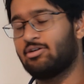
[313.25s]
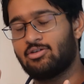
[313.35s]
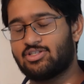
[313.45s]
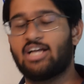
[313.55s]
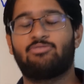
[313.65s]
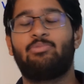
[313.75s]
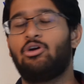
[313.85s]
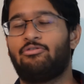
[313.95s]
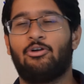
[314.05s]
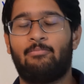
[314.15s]
such
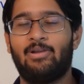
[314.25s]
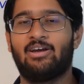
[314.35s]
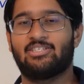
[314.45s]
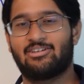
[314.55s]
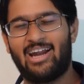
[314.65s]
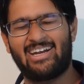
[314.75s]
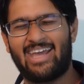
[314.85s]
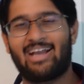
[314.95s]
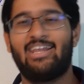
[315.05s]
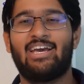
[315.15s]
beautiful players, great
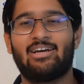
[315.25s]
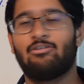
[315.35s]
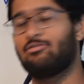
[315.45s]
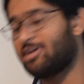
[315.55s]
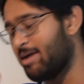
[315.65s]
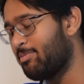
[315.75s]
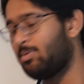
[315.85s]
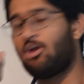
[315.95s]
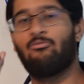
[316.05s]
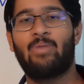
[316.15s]
technique,
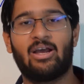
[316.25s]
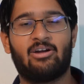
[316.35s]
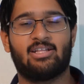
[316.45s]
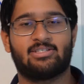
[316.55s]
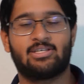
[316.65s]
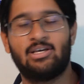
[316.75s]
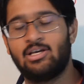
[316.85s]
capable of big runs.